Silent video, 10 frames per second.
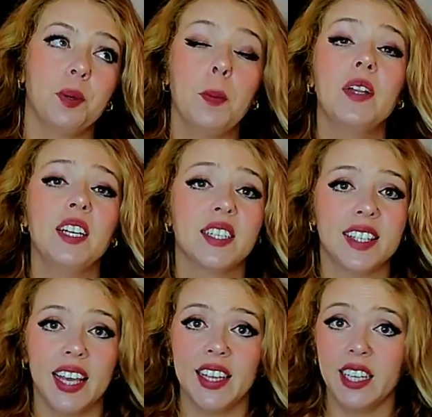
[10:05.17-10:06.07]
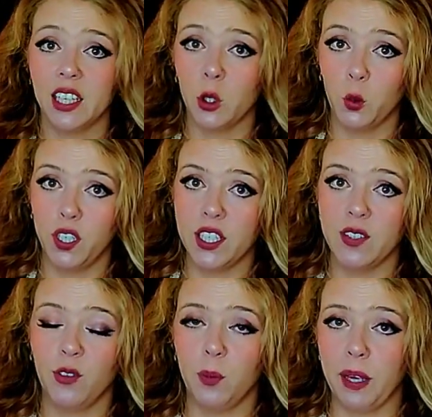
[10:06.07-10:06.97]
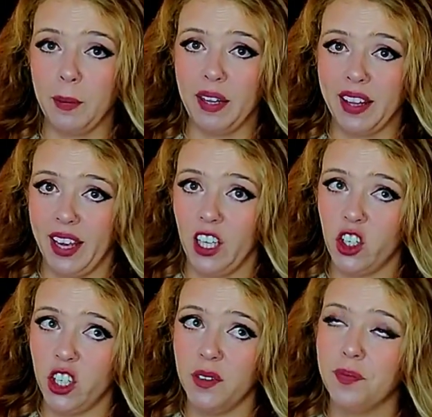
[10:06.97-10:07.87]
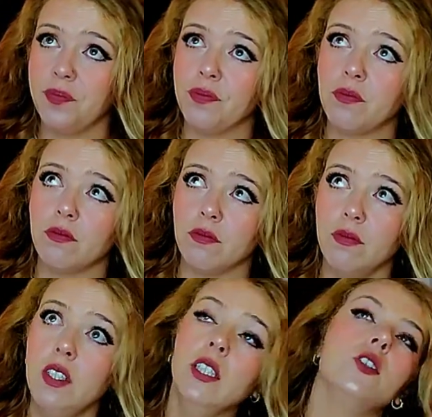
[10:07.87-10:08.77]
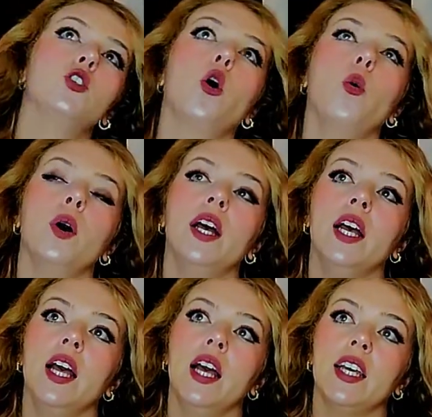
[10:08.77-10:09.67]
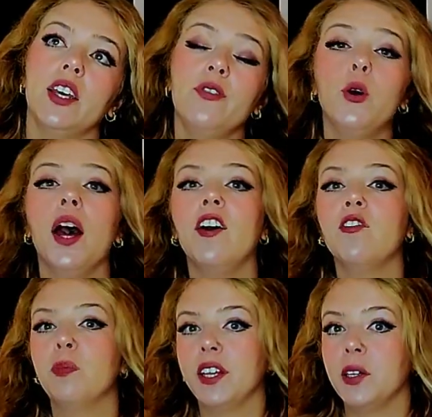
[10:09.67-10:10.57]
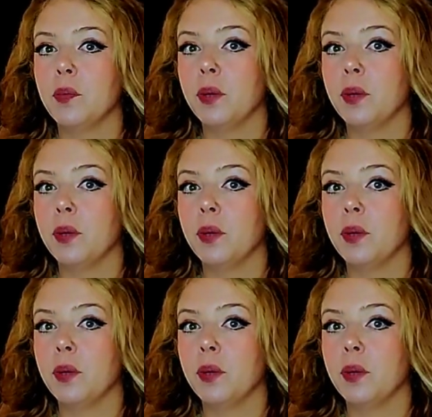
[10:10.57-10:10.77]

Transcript: People are saying that it works for pigmentation. So If you have better